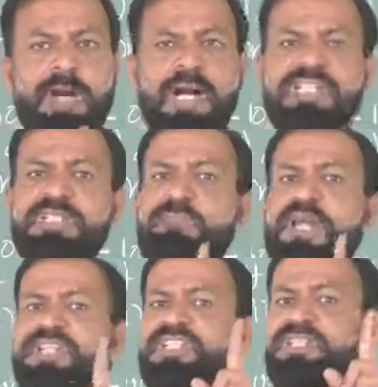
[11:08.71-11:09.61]
past
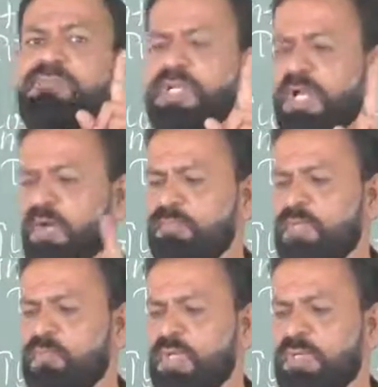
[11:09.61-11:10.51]
participle of
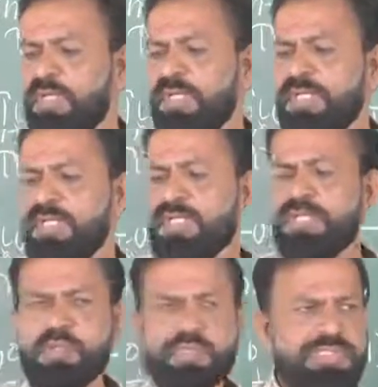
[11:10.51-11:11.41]
the verb,
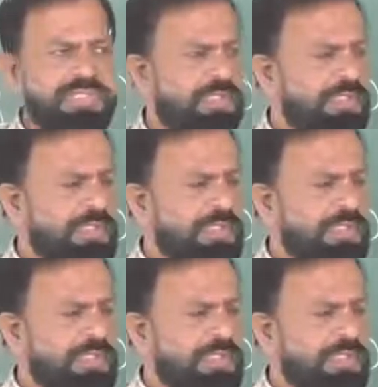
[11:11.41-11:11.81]
denotes